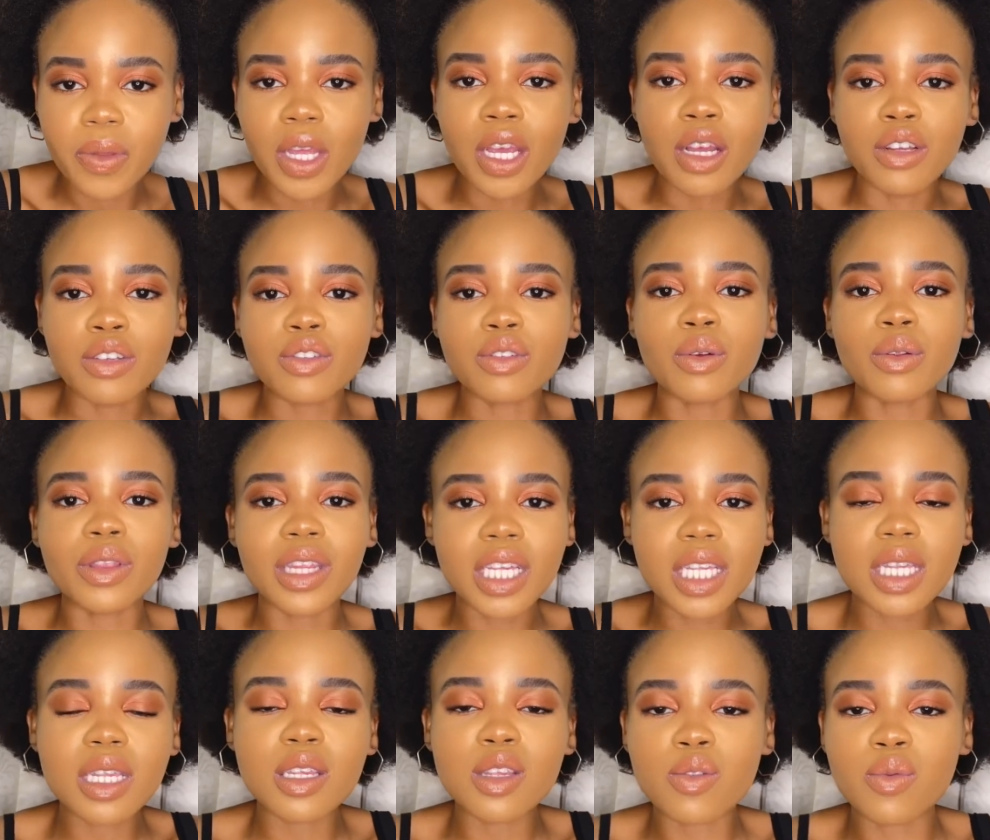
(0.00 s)
So
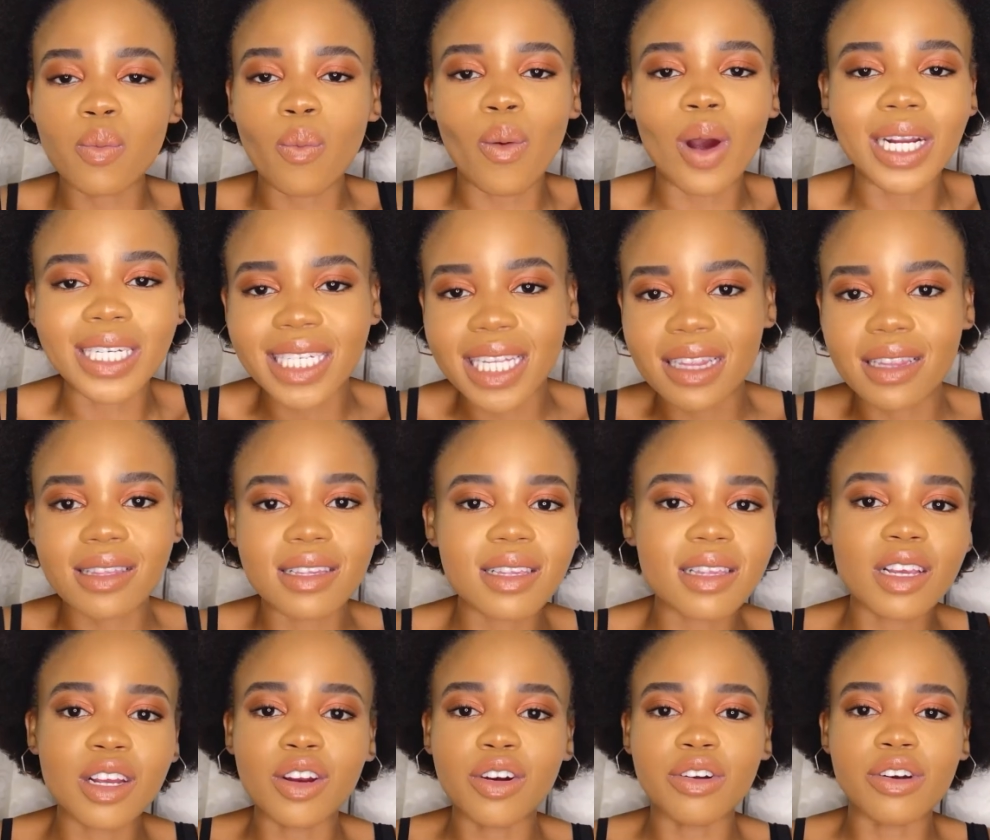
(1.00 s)
this is what
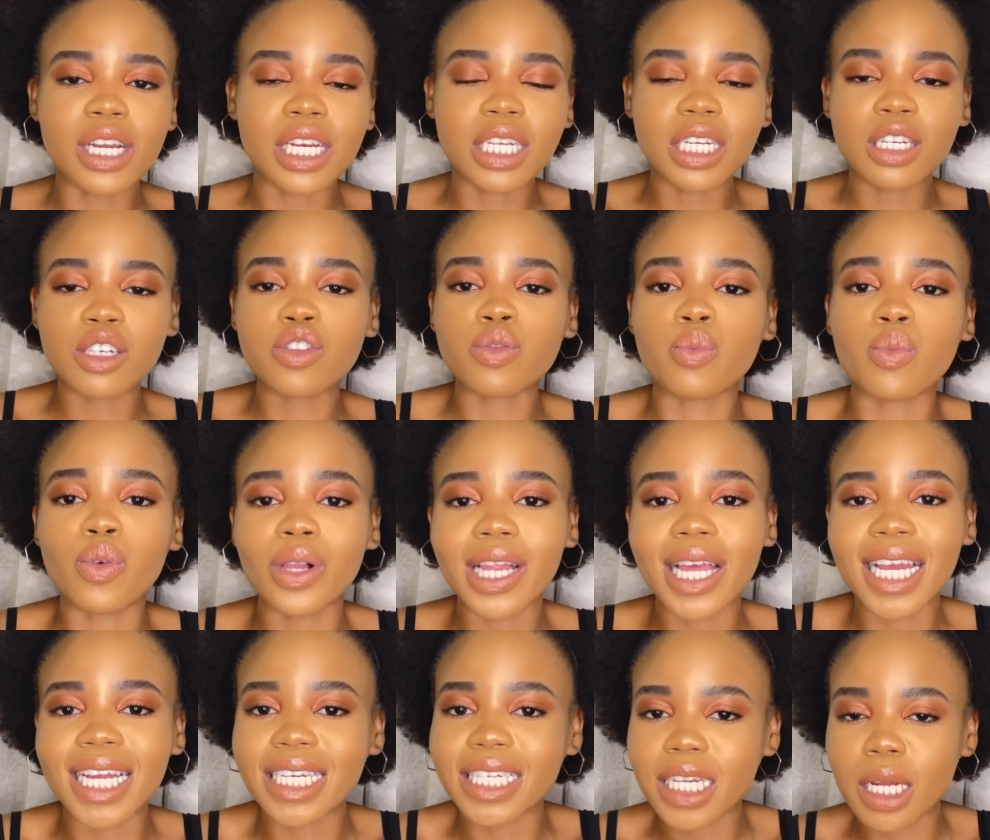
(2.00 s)
this ingredient will
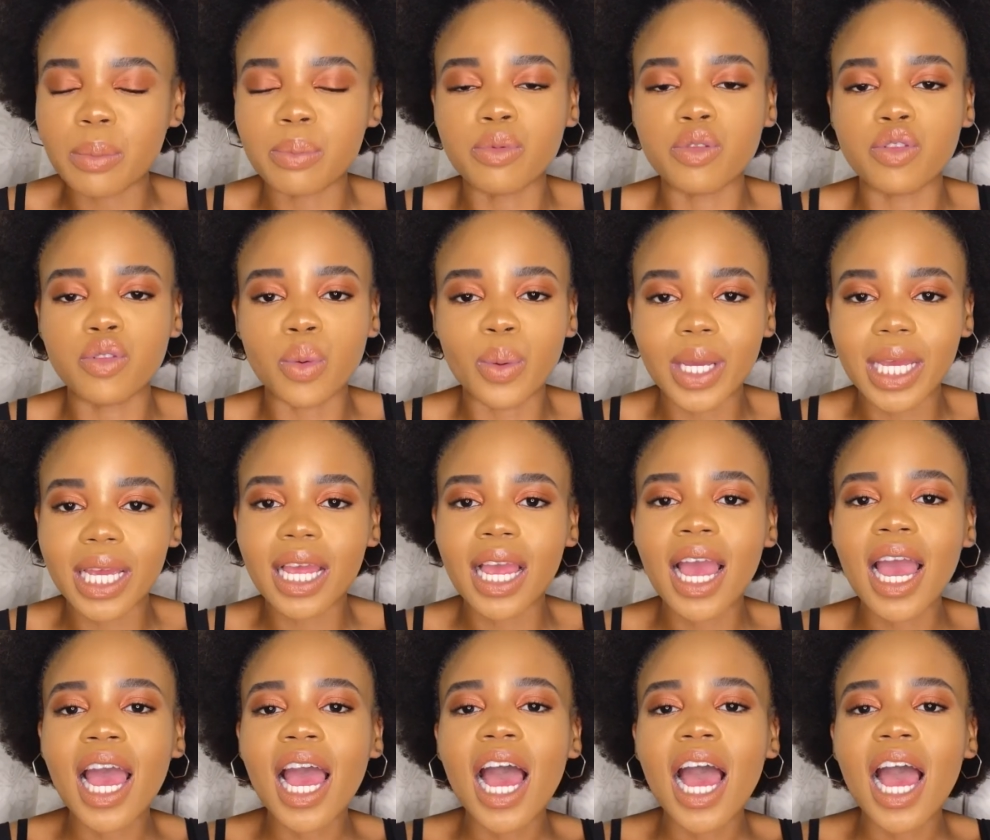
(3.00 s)
end up doing.